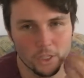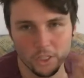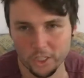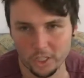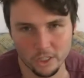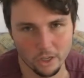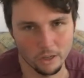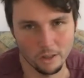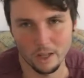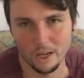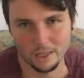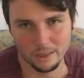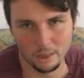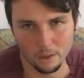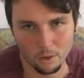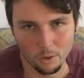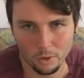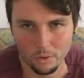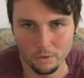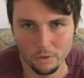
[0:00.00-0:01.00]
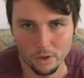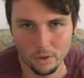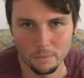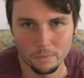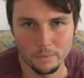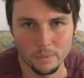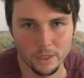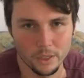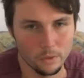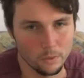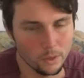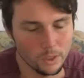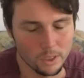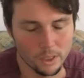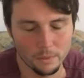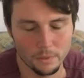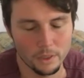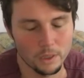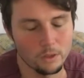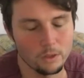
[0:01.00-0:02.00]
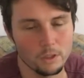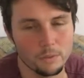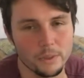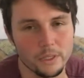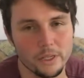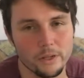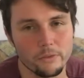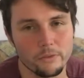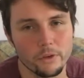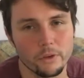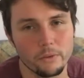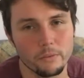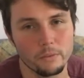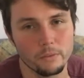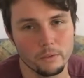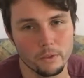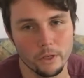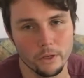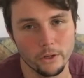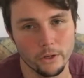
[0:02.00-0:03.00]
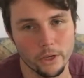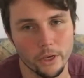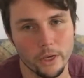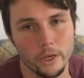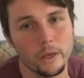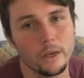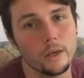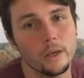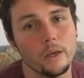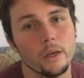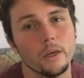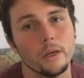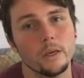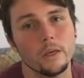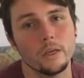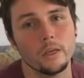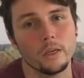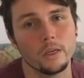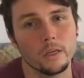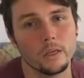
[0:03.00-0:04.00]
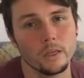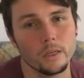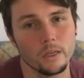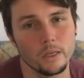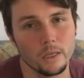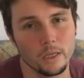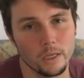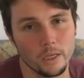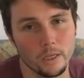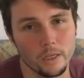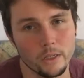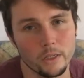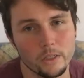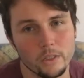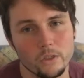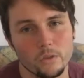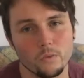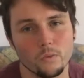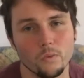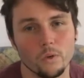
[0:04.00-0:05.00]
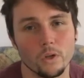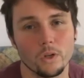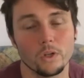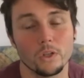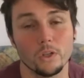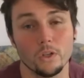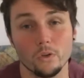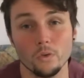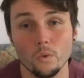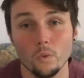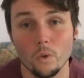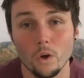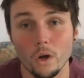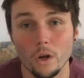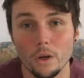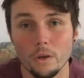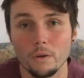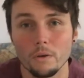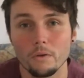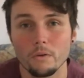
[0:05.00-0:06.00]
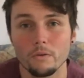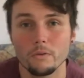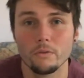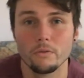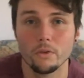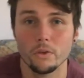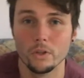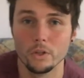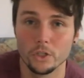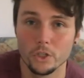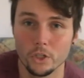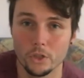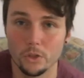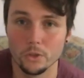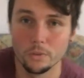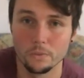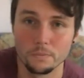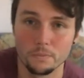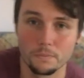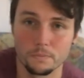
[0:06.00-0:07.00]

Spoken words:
just don't like the look of them and you want something that looks a bit different. Okay, here's what you want for the shoe.